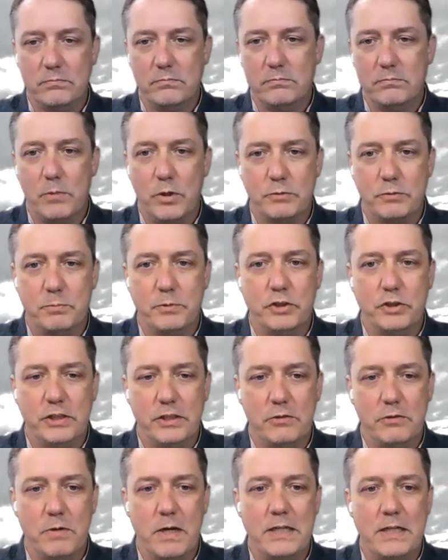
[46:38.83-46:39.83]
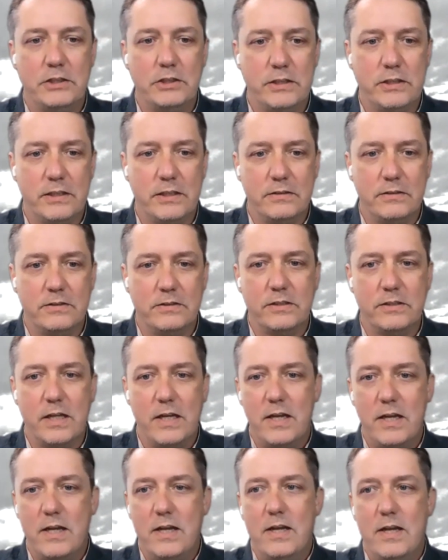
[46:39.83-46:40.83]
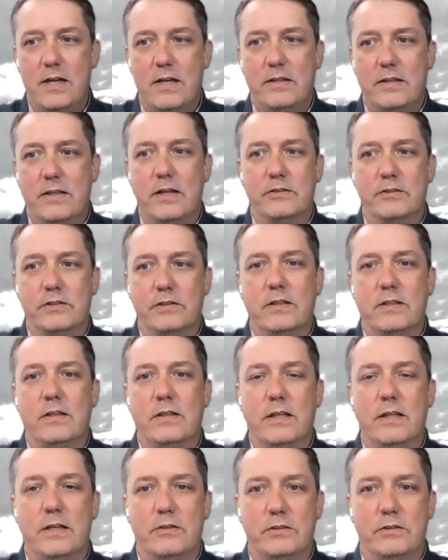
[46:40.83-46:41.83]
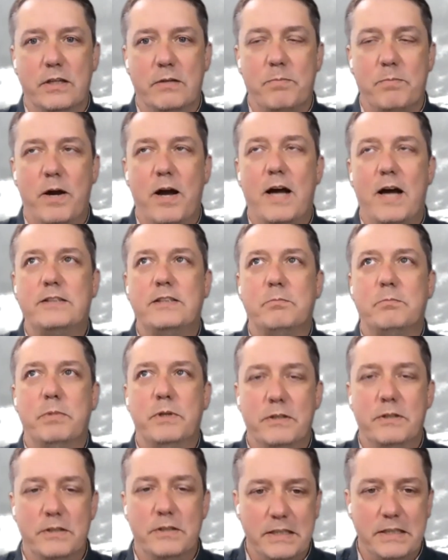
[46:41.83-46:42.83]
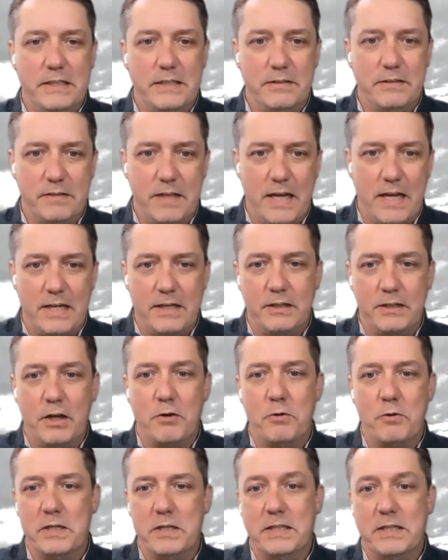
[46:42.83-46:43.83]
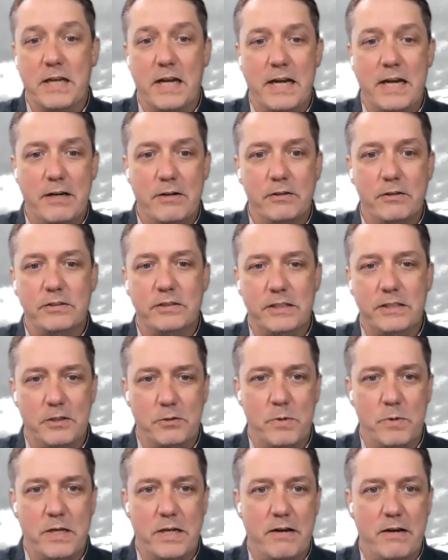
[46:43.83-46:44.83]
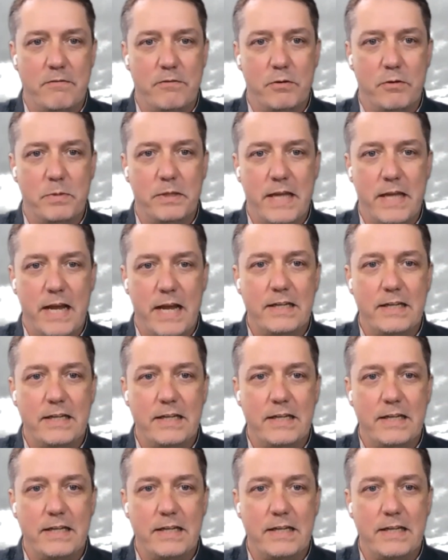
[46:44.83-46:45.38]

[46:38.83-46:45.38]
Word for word: multiple generations, there's a possibility of kind of going into heresy or whatever, but